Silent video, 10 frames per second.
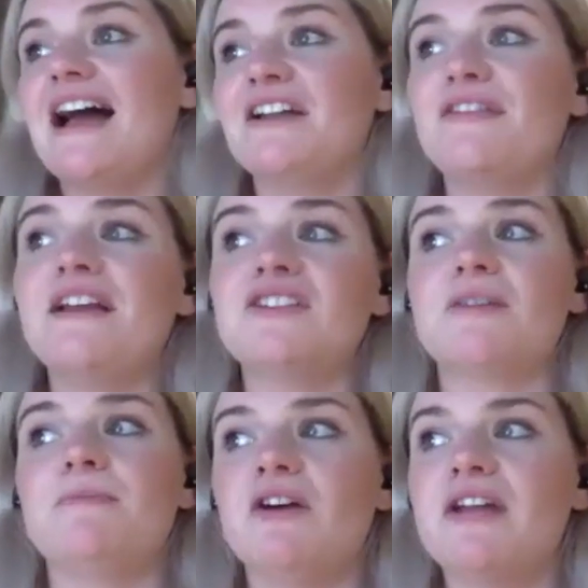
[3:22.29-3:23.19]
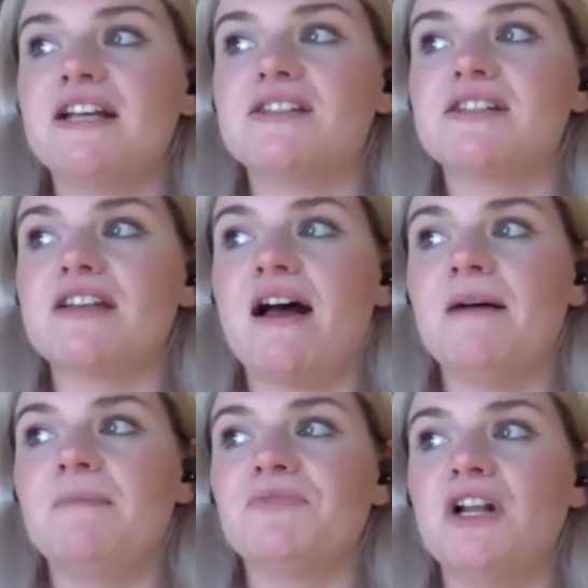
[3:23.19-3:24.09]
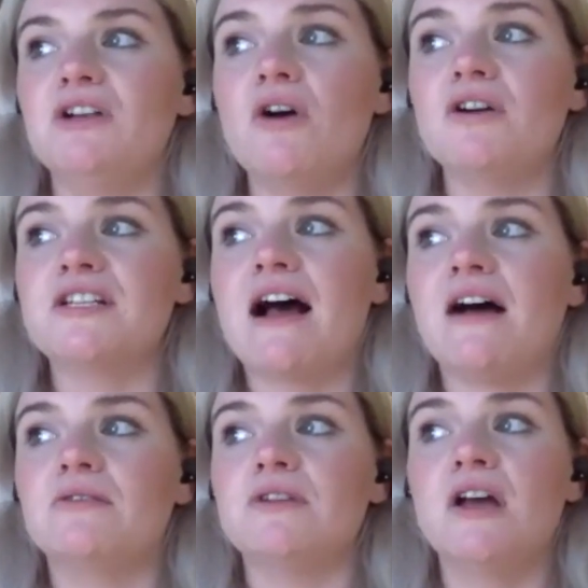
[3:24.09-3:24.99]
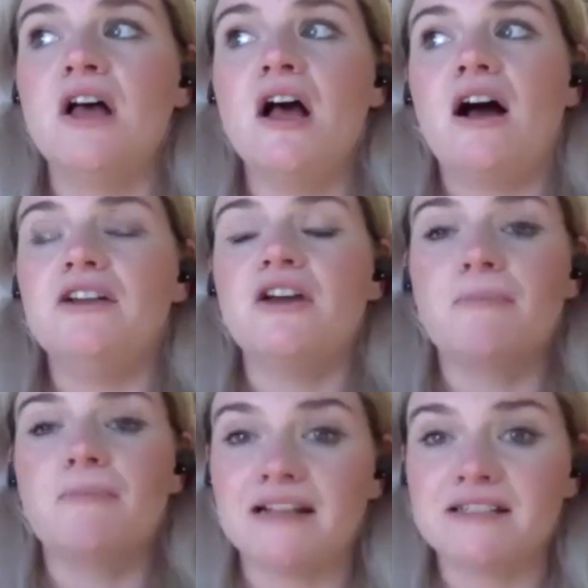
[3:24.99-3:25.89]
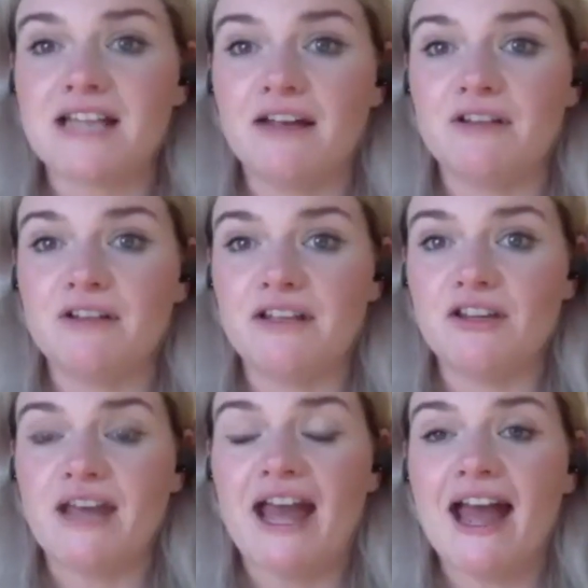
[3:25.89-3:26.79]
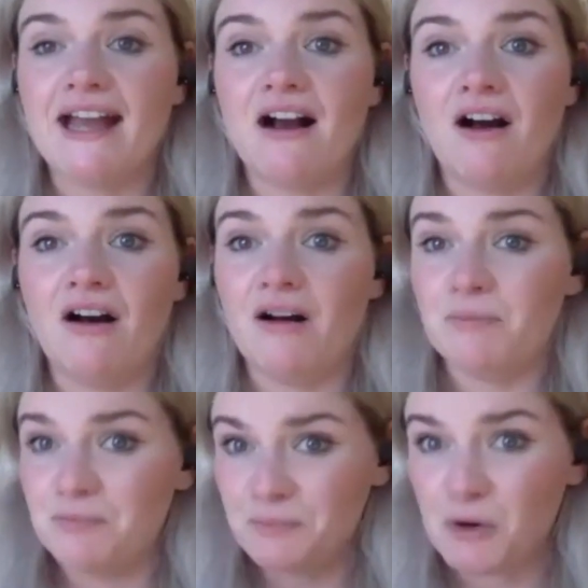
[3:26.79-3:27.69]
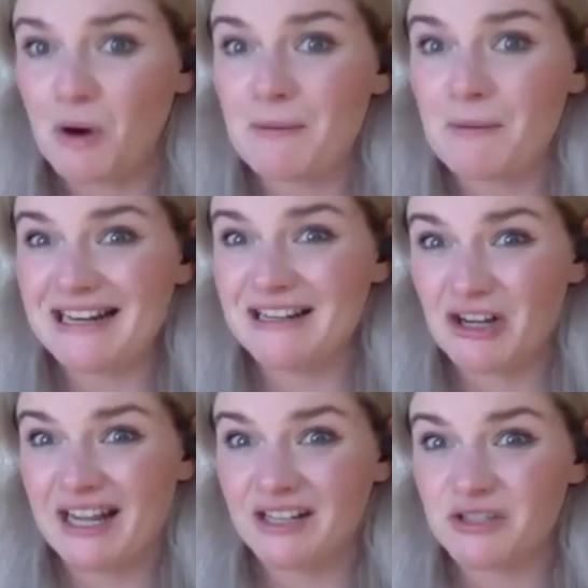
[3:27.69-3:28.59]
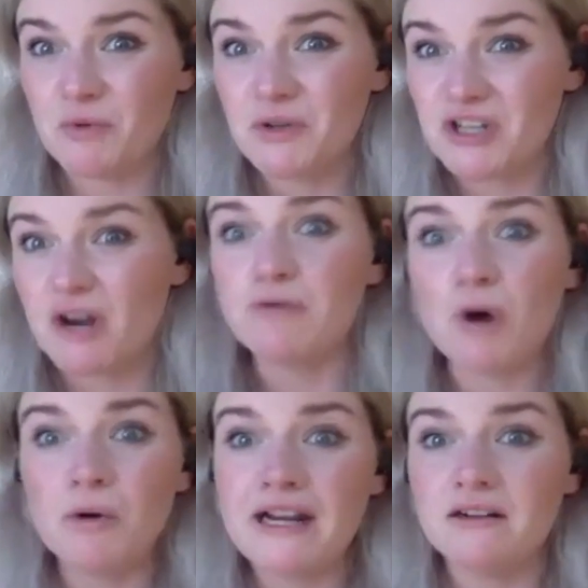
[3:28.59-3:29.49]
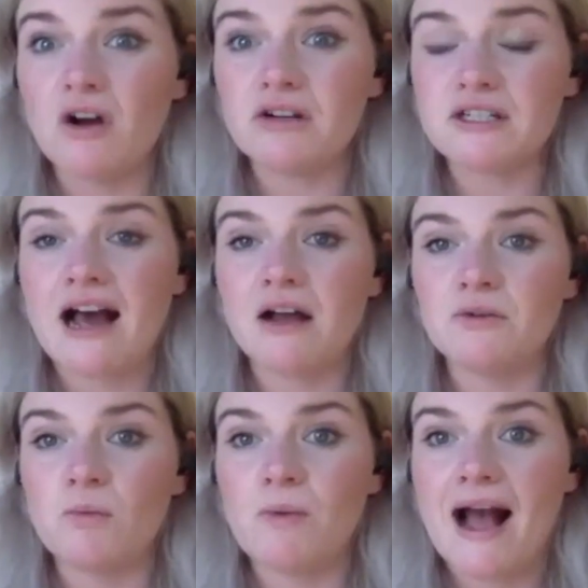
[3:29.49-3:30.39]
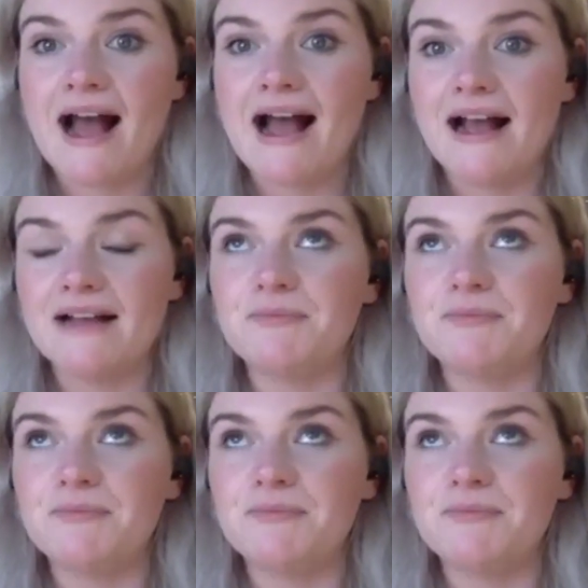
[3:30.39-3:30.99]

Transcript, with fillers: And I think, to be honest, um, lockdown, I know the plans here in the UK are probably looking towards a rolling lockdown where